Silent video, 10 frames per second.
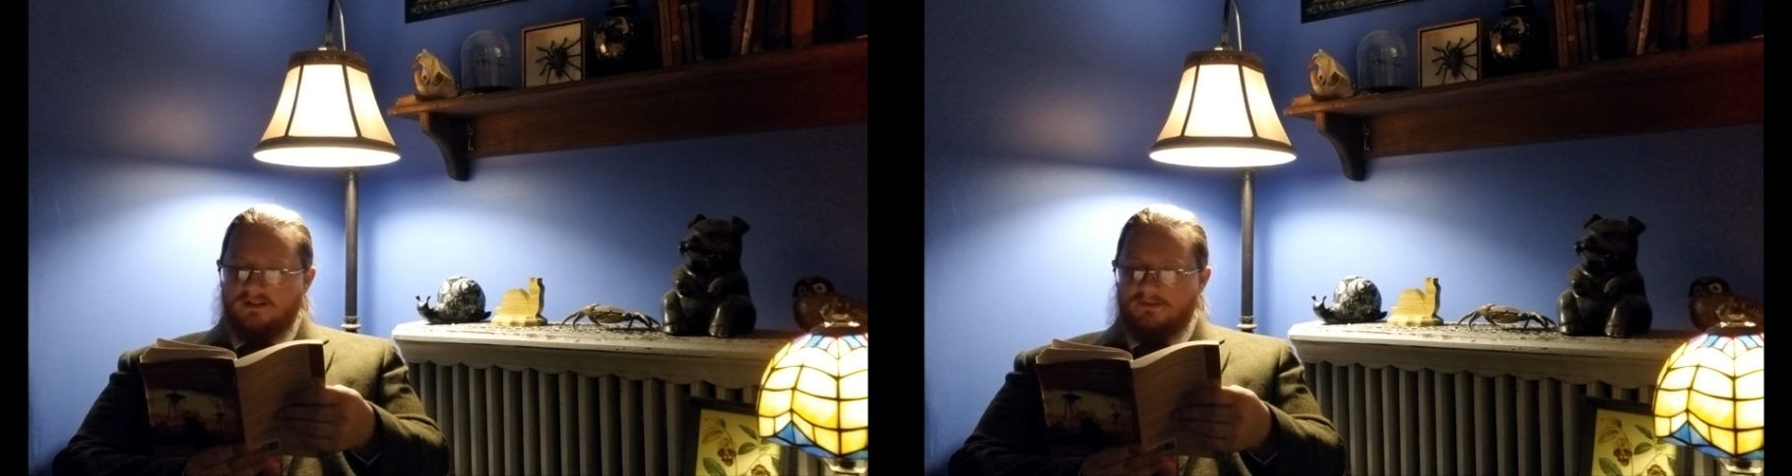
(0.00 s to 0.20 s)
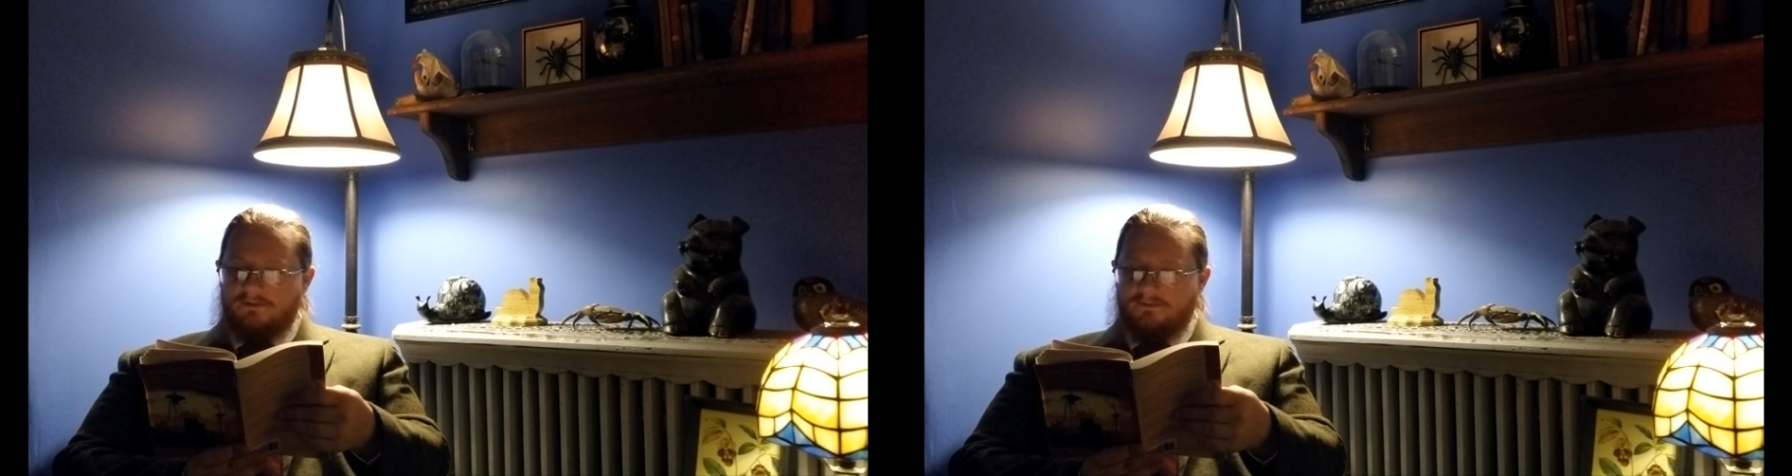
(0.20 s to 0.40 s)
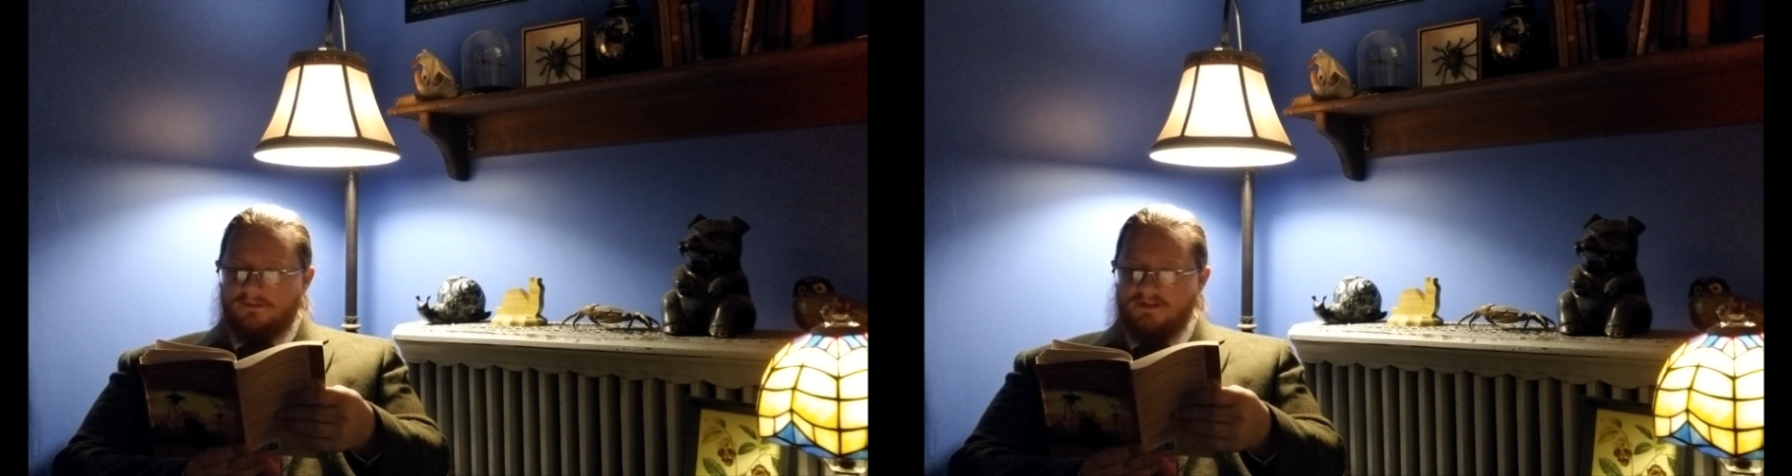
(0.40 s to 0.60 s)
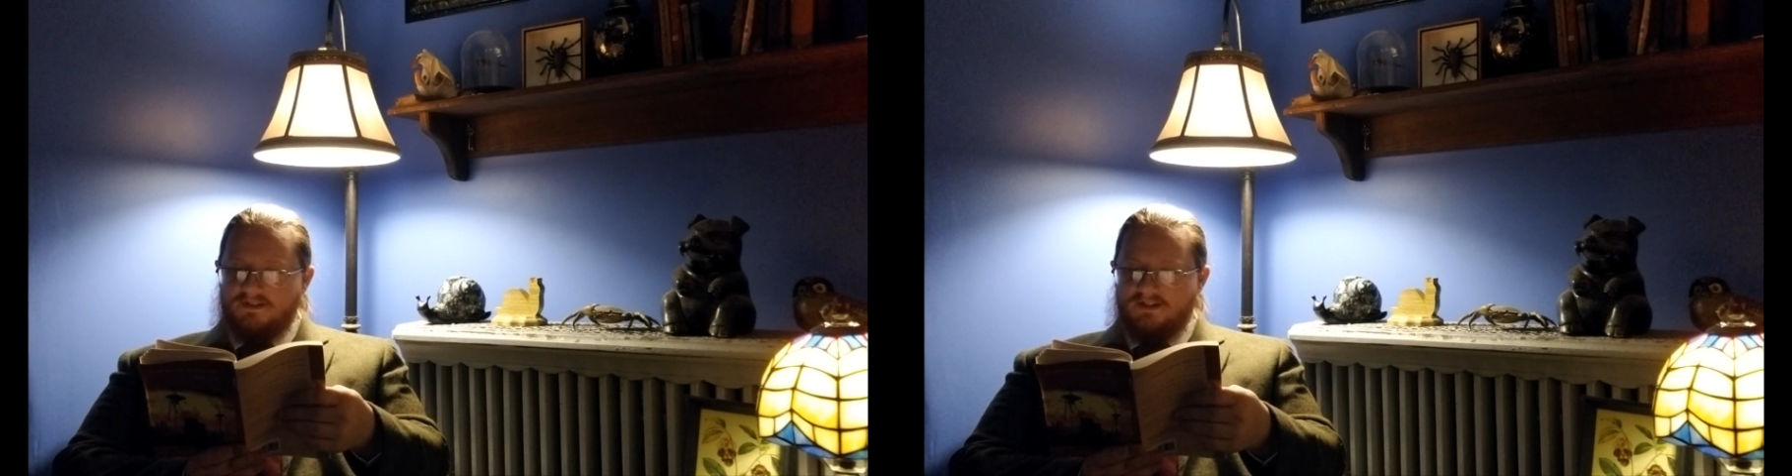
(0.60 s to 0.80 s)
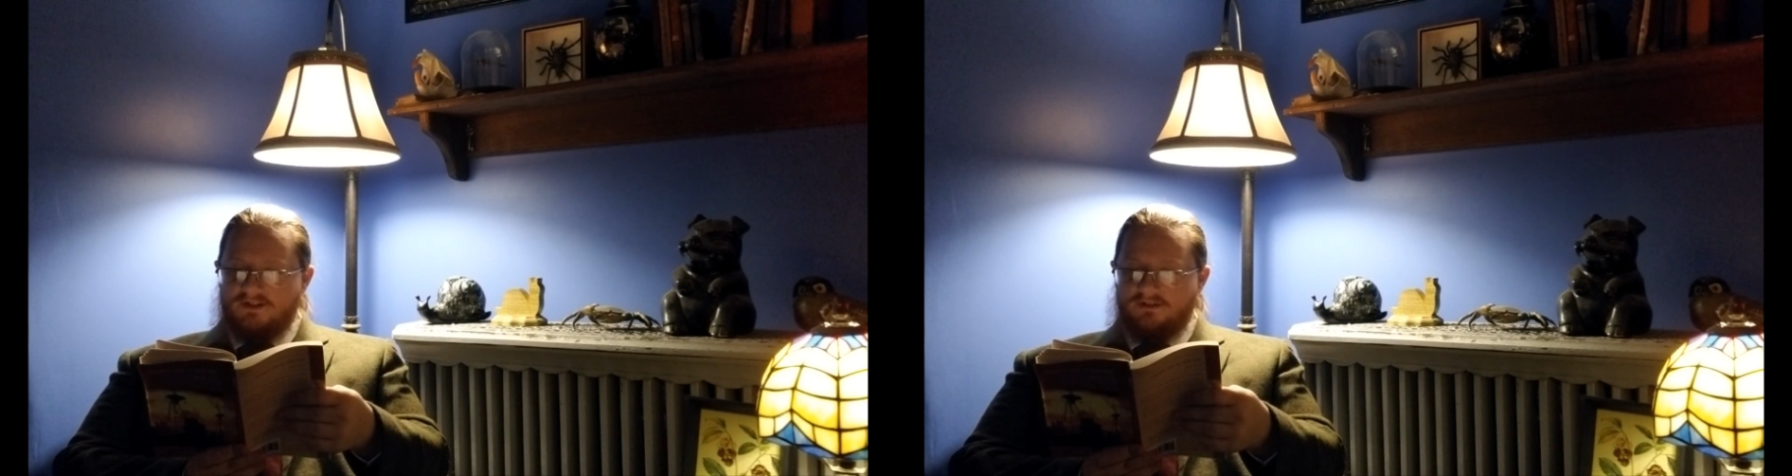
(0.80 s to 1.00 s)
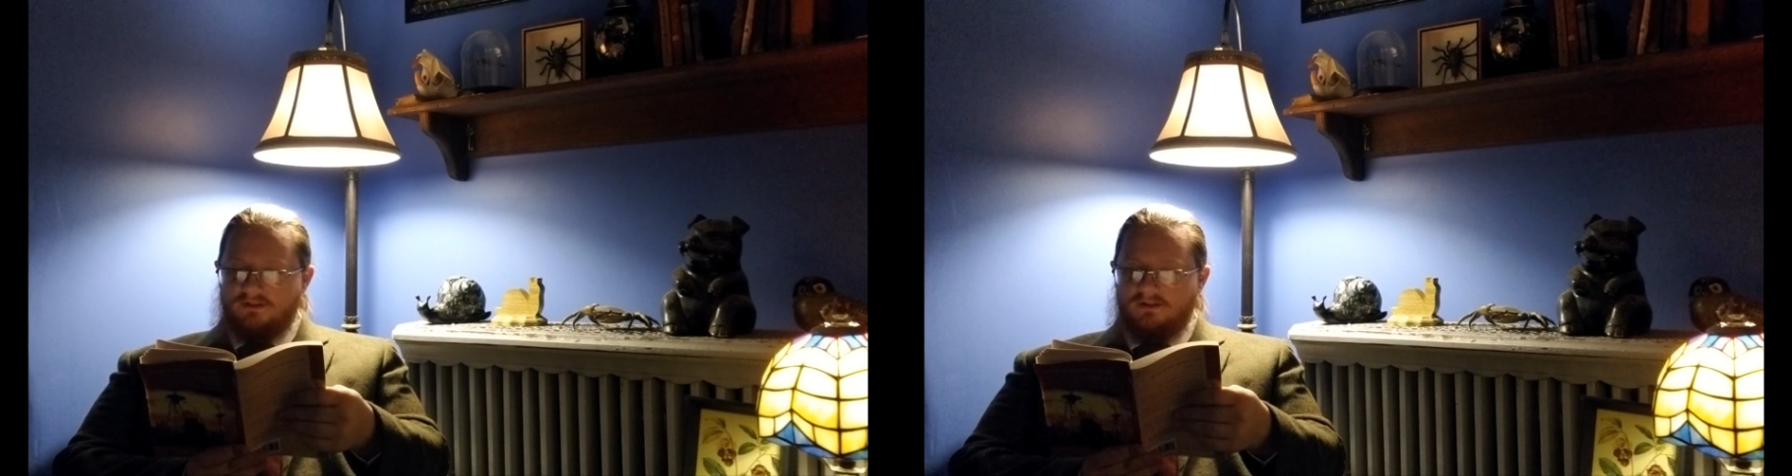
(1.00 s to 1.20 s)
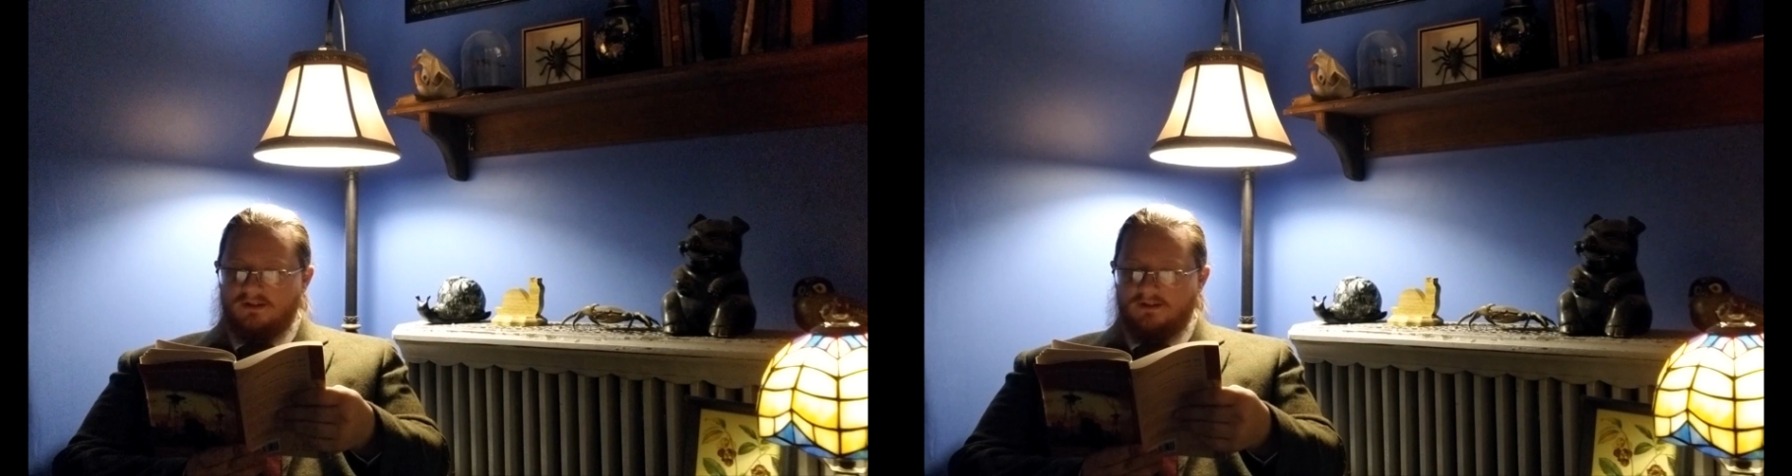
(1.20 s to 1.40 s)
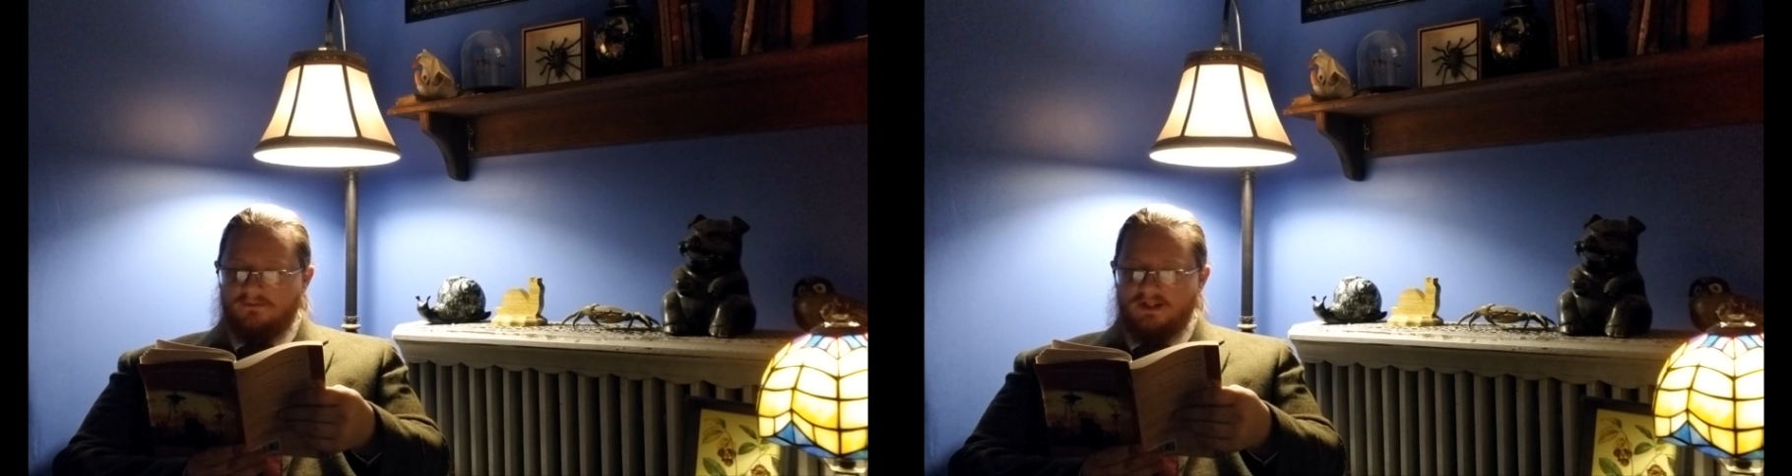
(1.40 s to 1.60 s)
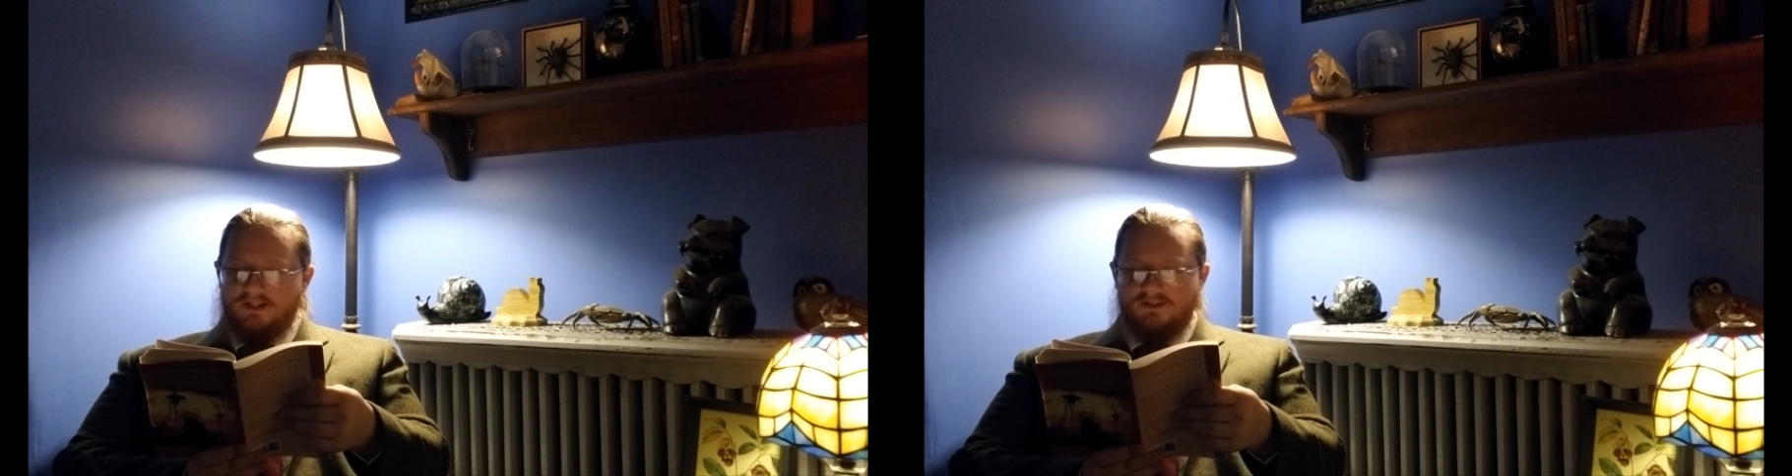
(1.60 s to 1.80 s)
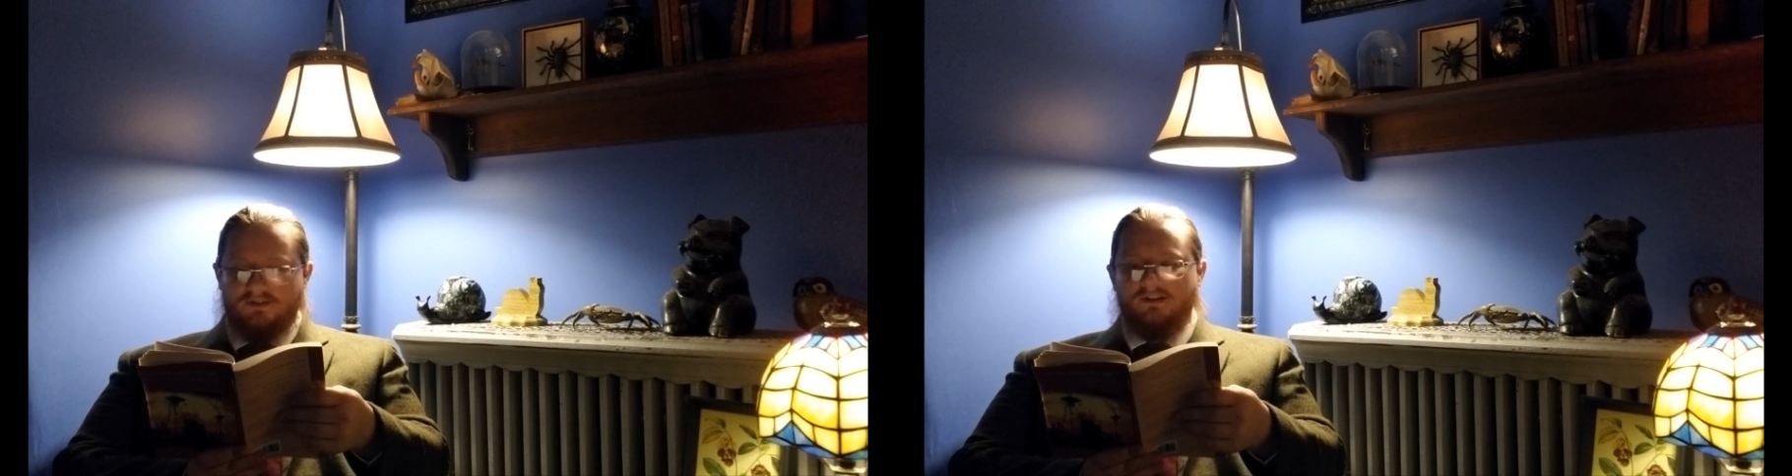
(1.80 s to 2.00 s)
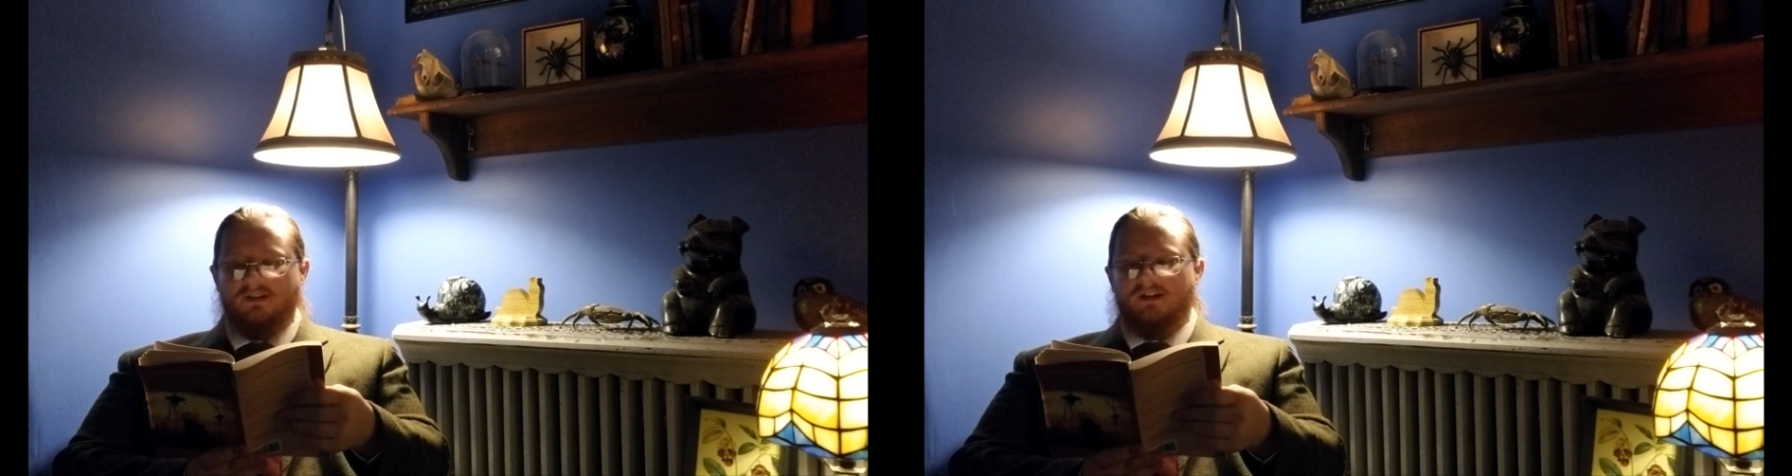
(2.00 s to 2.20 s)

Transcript: of the first issue of Nature,